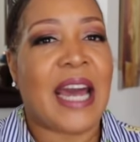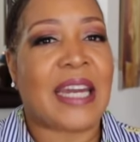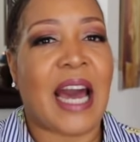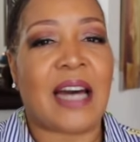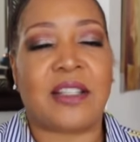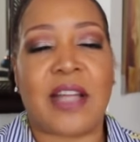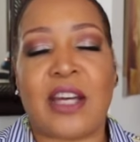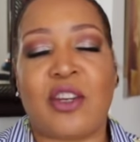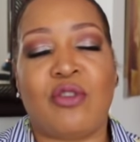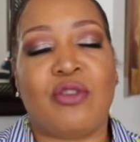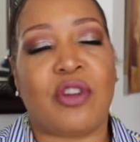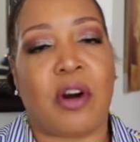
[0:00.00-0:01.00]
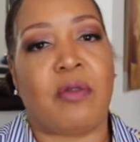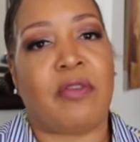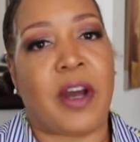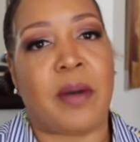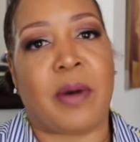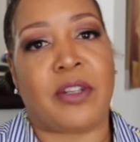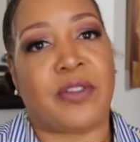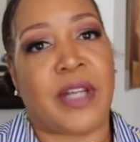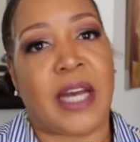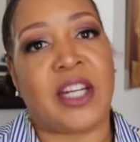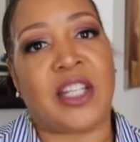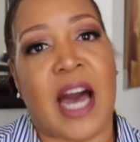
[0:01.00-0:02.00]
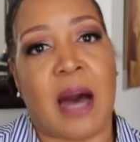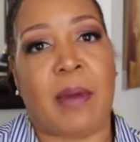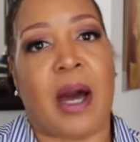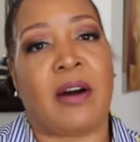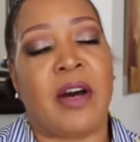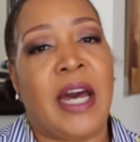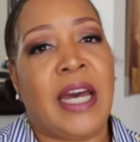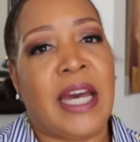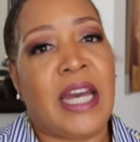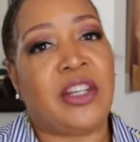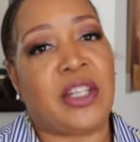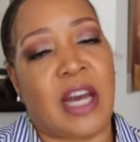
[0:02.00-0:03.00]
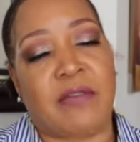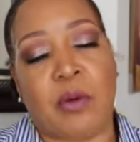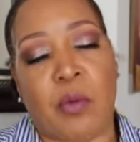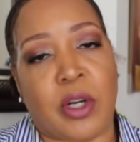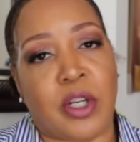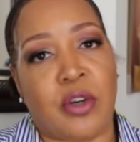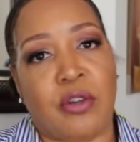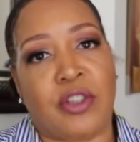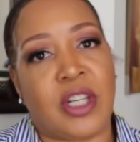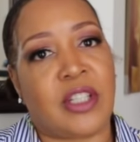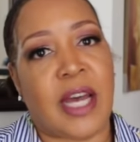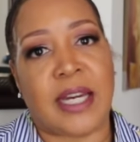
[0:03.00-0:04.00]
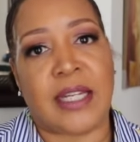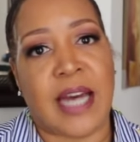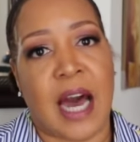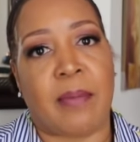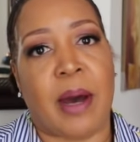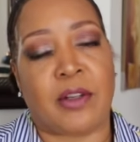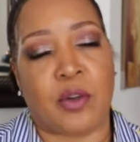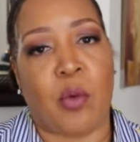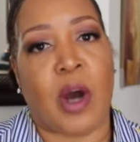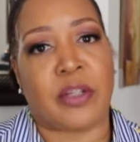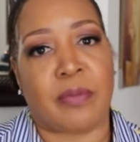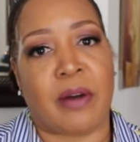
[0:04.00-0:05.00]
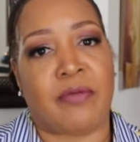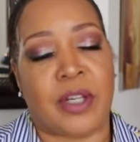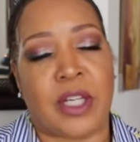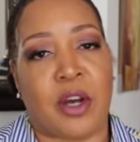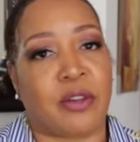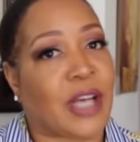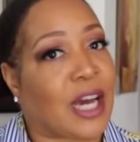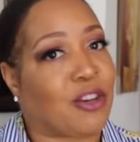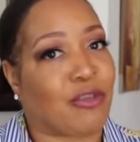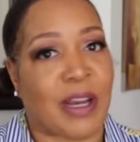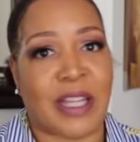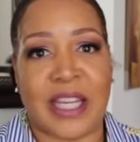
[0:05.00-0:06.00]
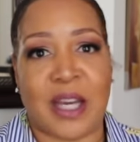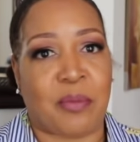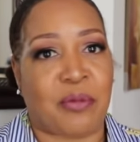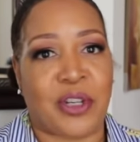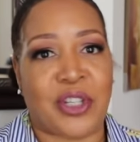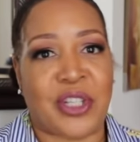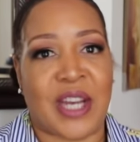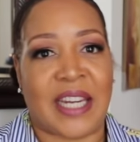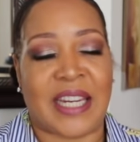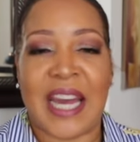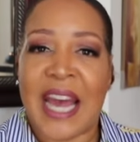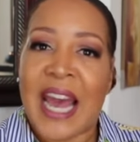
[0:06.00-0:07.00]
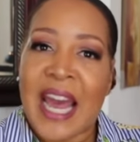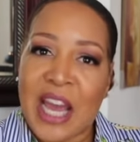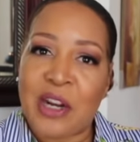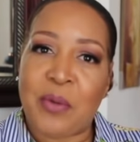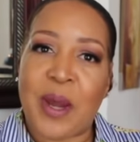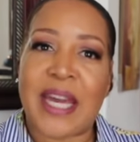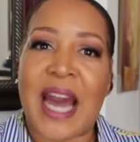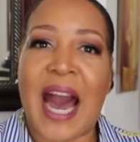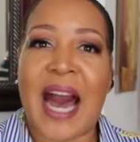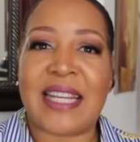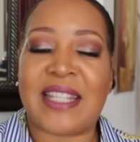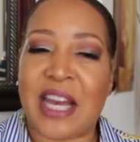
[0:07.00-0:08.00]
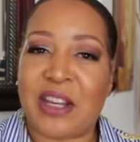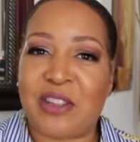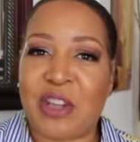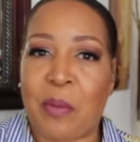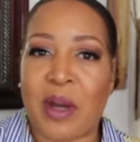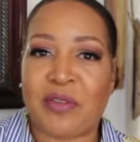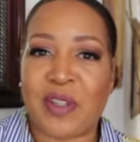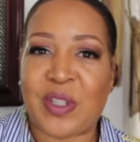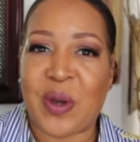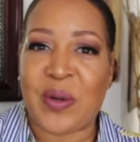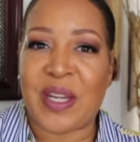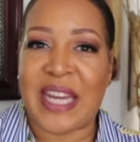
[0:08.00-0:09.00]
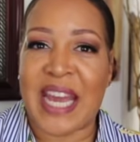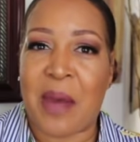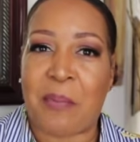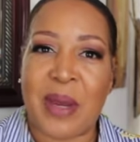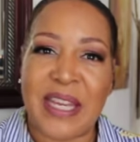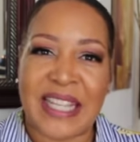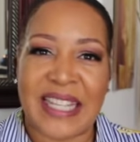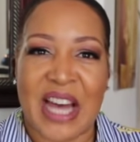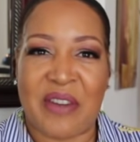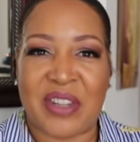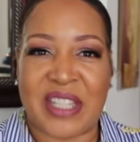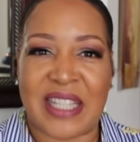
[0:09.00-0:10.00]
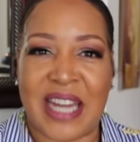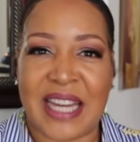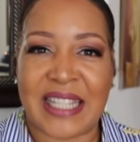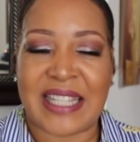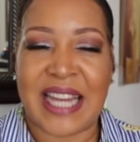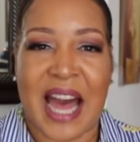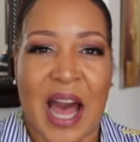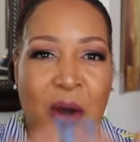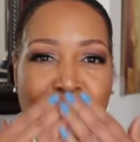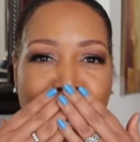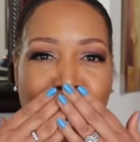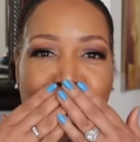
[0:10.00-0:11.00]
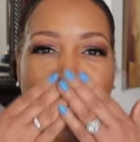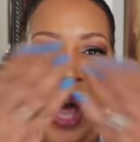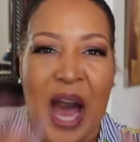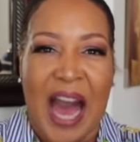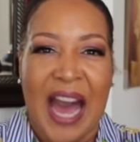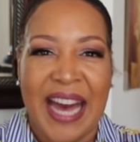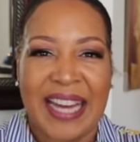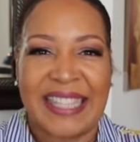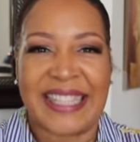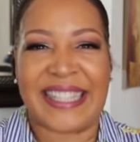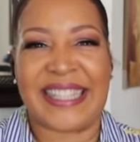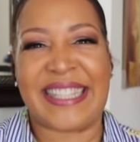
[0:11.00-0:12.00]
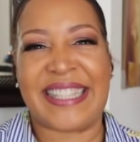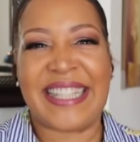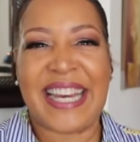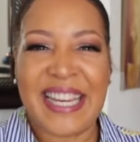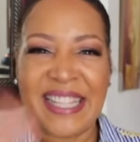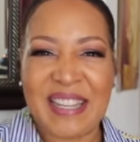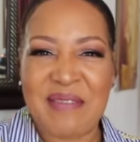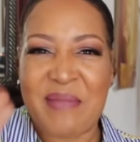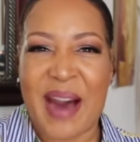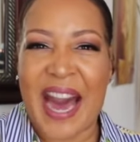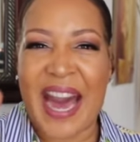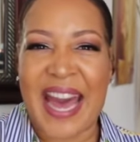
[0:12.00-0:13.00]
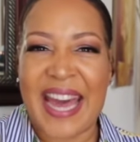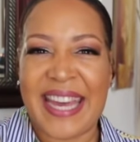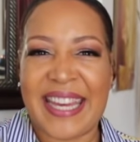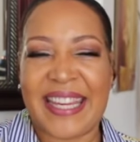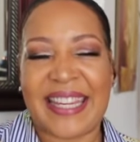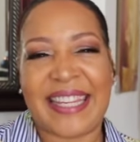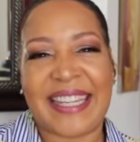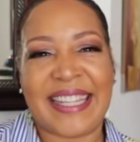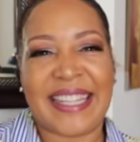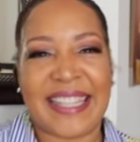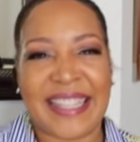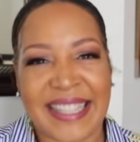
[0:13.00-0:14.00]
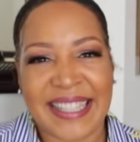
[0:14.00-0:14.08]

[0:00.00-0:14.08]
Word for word: And guys, thank you so very much for taking time out, each and every one of you, just taking time out to watch my videos. I greatly appreciate it. Anyway, guys, thank you so much for tuning in. Peace and love until next time. Bye.